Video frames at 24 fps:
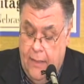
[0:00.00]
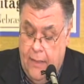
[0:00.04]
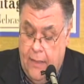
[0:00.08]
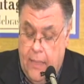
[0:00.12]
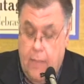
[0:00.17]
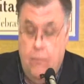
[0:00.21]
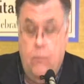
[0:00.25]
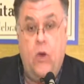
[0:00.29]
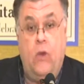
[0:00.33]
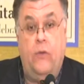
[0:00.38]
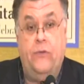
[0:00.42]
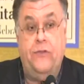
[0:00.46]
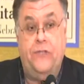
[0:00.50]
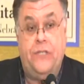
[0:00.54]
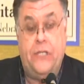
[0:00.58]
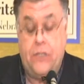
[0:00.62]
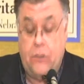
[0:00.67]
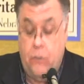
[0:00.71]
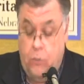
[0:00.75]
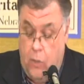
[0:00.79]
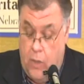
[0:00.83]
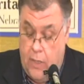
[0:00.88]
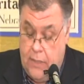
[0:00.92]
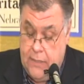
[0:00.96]
Come on,
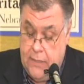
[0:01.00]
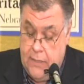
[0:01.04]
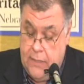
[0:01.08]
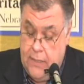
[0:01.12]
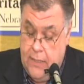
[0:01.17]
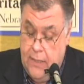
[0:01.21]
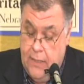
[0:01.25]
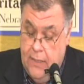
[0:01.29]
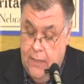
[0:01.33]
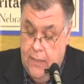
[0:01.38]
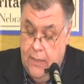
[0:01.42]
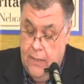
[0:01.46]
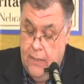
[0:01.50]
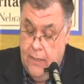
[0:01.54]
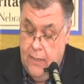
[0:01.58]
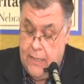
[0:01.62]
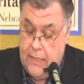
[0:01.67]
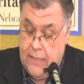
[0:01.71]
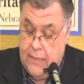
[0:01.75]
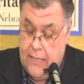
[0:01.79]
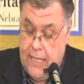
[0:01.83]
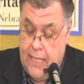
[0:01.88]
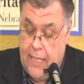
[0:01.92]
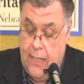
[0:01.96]
dear ones,
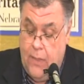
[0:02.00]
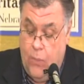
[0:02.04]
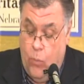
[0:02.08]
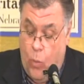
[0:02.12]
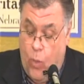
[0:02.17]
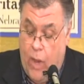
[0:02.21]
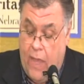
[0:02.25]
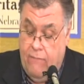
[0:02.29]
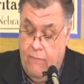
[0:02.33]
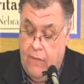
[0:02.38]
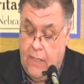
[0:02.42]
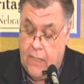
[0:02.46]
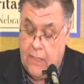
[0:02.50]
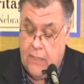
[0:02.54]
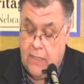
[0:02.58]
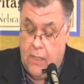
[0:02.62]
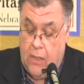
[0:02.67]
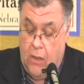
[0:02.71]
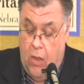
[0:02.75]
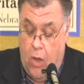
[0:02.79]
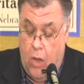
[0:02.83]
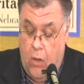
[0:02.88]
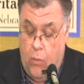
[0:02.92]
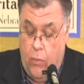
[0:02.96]
he said, waving us
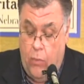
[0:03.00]
along